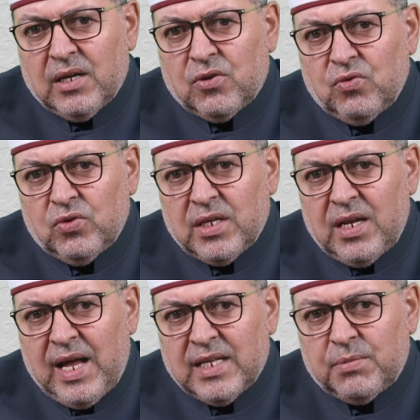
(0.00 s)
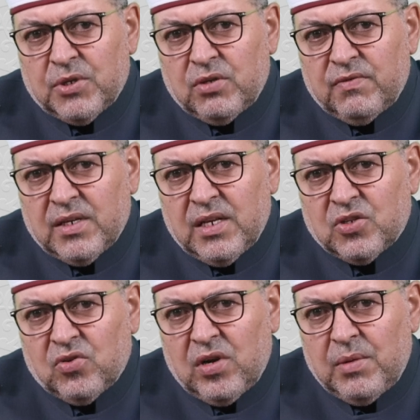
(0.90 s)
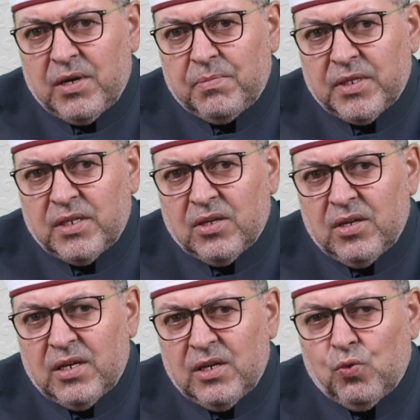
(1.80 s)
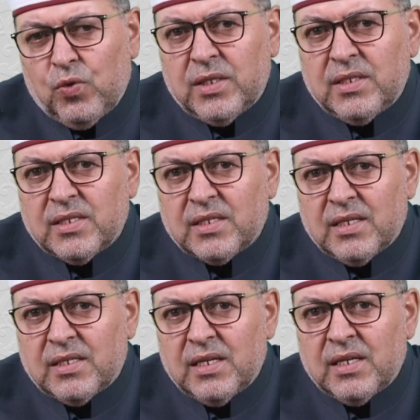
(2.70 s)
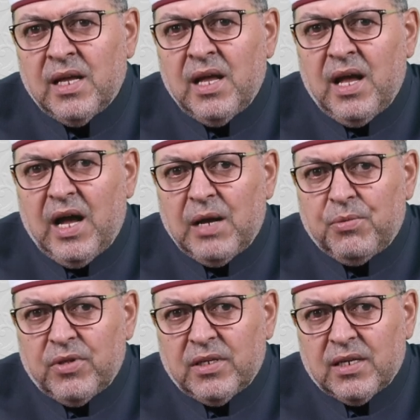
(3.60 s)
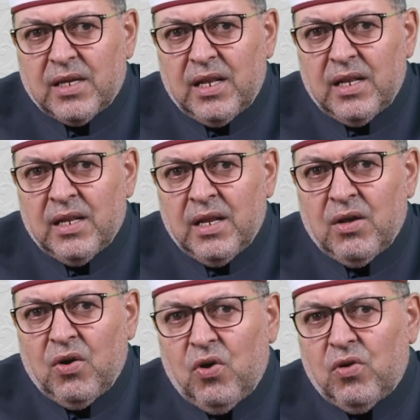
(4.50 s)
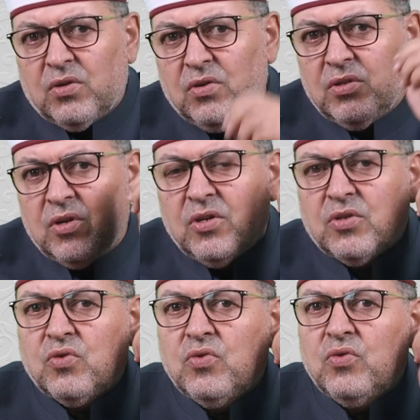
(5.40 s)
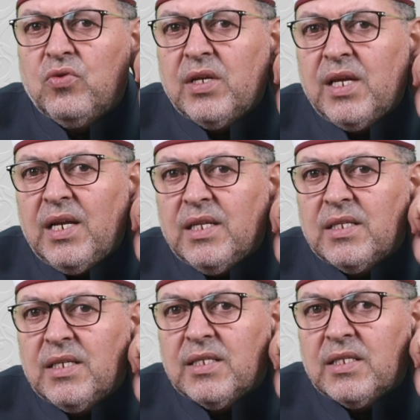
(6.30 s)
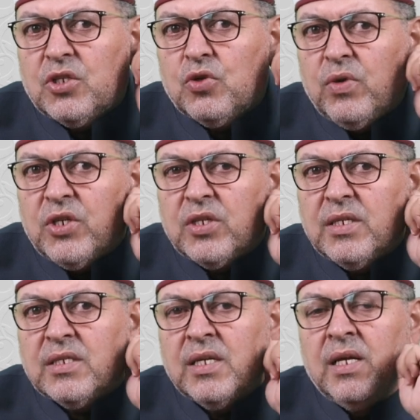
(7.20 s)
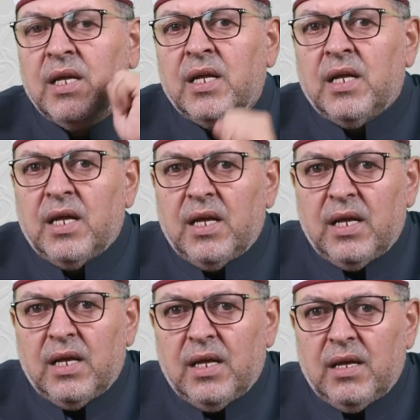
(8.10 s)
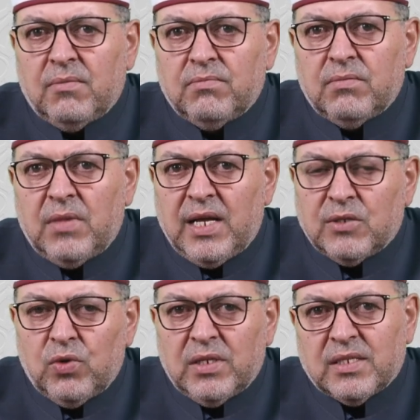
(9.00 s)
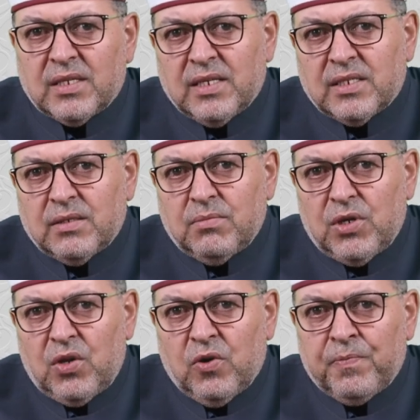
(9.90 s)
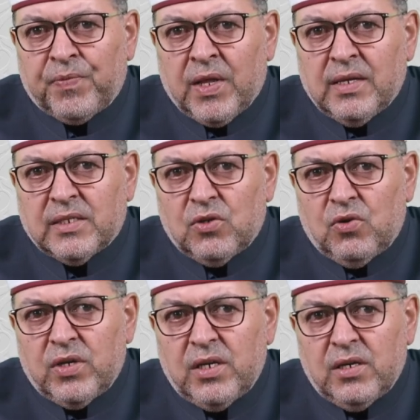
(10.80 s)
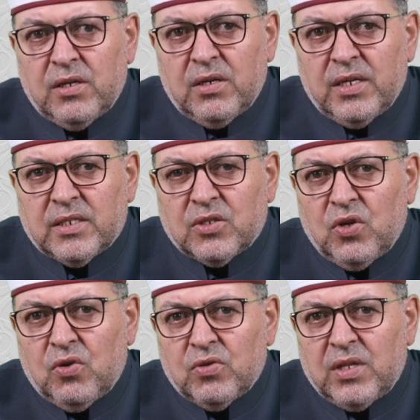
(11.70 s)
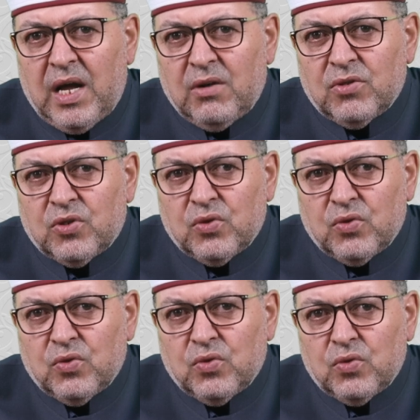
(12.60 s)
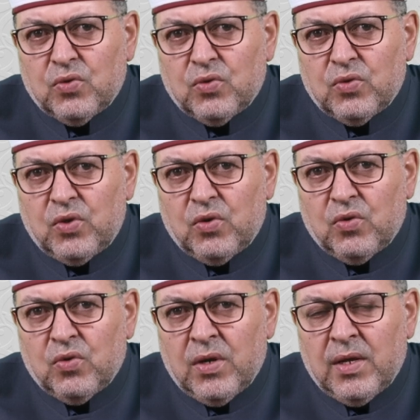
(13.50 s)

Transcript: a crucial aspect of English grammar, particularly when discussing hypothetical or contrary to reality situations, as we'll discuss below. So here, let's go down to